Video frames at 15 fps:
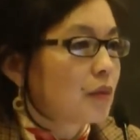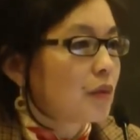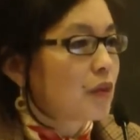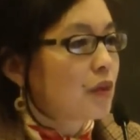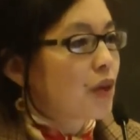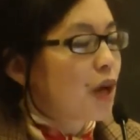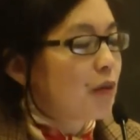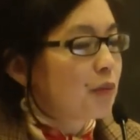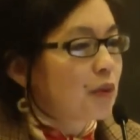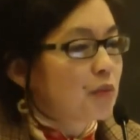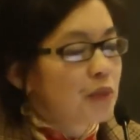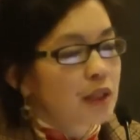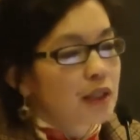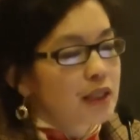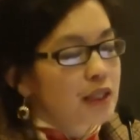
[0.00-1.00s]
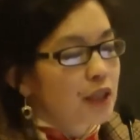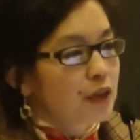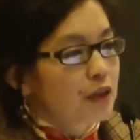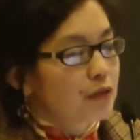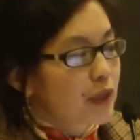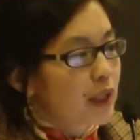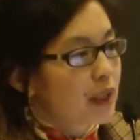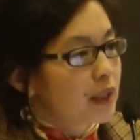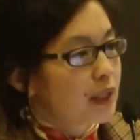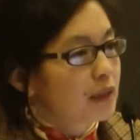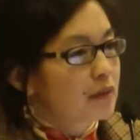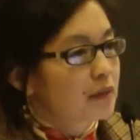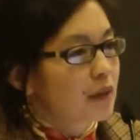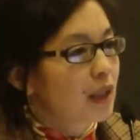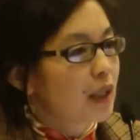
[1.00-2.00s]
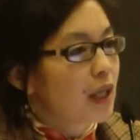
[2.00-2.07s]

stop the military, frankly?